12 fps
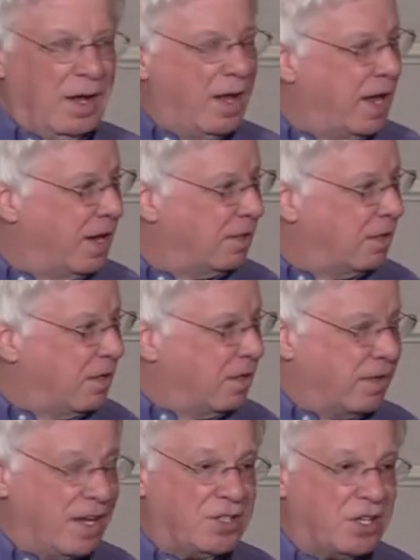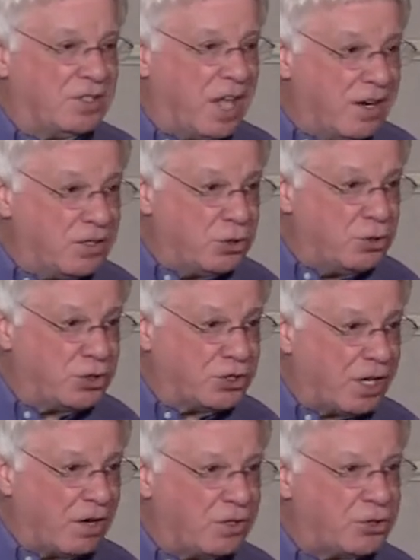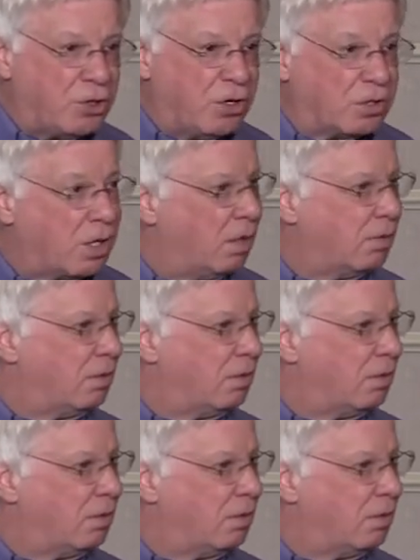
And they said, Dennis, you should start a church.